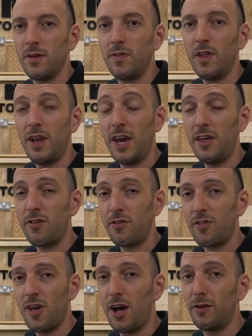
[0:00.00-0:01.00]
The laser
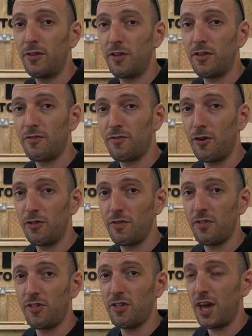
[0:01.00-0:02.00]
is held at the front
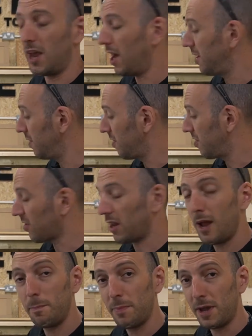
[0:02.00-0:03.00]
of the Z head in this
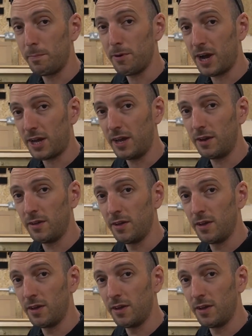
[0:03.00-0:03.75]
clamping bracket